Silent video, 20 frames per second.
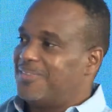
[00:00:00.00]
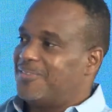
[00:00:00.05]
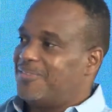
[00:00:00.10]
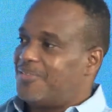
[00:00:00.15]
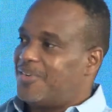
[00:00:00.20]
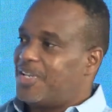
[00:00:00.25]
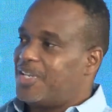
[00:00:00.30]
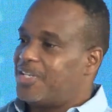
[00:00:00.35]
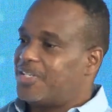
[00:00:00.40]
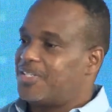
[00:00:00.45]

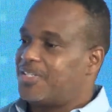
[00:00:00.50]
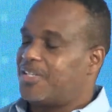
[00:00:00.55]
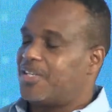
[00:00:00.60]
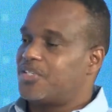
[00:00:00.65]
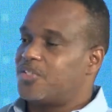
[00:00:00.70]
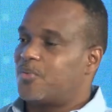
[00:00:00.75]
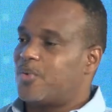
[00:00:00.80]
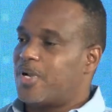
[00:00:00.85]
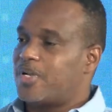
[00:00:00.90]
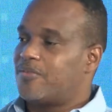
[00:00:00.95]
for each
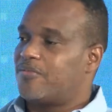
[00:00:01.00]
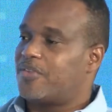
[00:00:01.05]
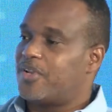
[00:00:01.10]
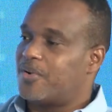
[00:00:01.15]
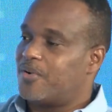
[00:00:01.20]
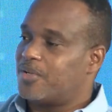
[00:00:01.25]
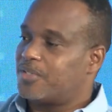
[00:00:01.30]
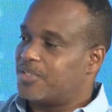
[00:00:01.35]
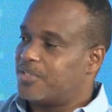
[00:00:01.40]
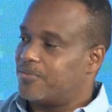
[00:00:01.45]
station, we're at the
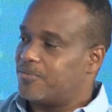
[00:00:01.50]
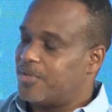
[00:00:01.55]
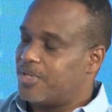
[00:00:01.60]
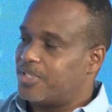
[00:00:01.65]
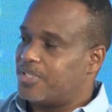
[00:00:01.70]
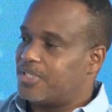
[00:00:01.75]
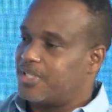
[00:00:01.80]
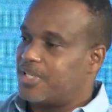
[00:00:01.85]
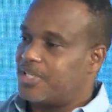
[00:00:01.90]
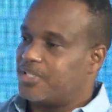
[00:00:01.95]
various different
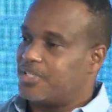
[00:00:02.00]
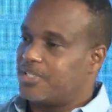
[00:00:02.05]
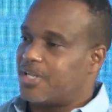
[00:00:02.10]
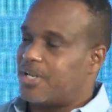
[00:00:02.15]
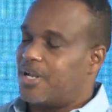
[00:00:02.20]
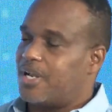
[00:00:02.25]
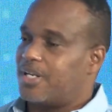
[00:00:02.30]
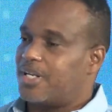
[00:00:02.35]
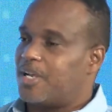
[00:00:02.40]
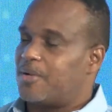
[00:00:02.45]
stages
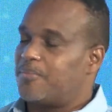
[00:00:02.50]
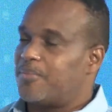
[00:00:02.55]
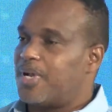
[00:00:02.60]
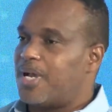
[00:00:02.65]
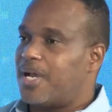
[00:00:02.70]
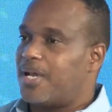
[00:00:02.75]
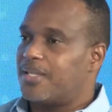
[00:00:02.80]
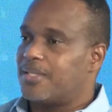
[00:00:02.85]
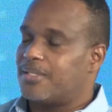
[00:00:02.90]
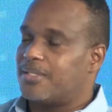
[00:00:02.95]
along that
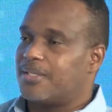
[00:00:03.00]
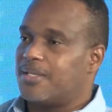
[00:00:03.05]
path.